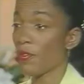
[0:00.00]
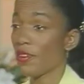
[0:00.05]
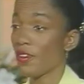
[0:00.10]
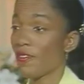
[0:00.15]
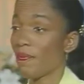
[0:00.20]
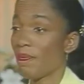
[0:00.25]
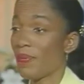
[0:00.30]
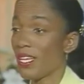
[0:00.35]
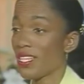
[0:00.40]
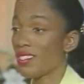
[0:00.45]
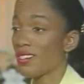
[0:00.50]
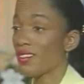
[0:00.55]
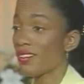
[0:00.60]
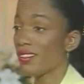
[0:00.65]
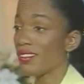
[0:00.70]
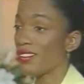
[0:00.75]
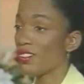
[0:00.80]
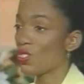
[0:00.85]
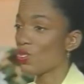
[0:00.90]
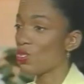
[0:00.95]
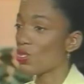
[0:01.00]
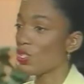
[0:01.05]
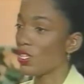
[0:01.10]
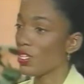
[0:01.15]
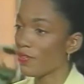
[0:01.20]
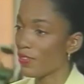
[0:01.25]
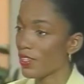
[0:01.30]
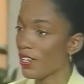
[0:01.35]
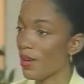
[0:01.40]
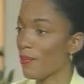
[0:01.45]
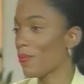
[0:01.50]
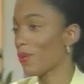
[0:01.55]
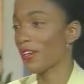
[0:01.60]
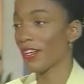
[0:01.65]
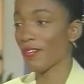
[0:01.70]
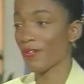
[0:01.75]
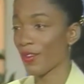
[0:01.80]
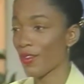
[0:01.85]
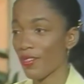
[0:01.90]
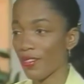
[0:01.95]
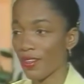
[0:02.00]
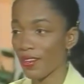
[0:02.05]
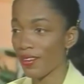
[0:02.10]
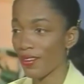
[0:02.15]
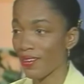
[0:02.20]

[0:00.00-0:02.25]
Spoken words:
that have basically just given up on everything,